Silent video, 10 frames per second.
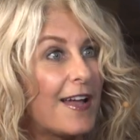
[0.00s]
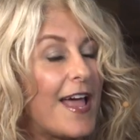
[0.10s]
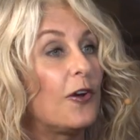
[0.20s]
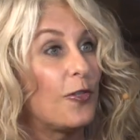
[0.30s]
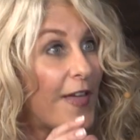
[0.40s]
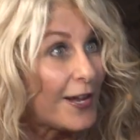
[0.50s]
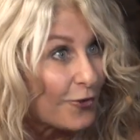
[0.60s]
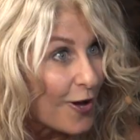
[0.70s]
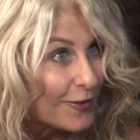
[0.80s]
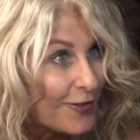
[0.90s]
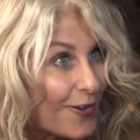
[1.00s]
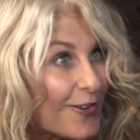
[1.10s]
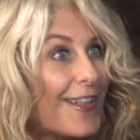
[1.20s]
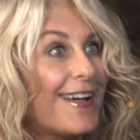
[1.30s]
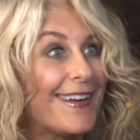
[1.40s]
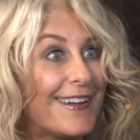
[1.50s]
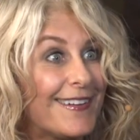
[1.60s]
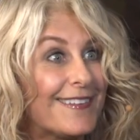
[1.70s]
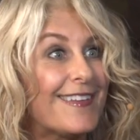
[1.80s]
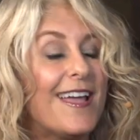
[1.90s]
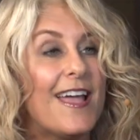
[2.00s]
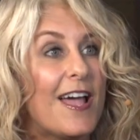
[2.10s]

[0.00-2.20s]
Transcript: on how do they talk to their clients,